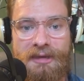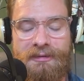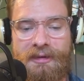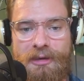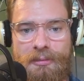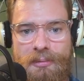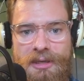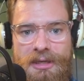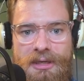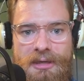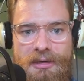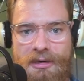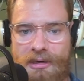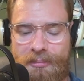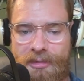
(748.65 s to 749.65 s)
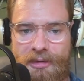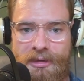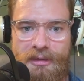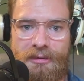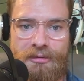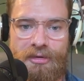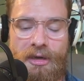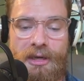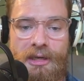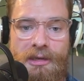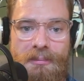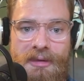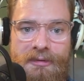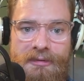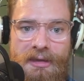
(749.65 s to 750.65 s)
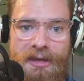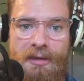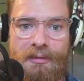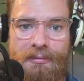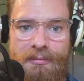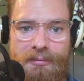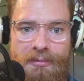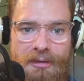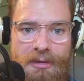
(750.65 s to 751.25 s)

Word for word: I say we here. I'm really talking myself.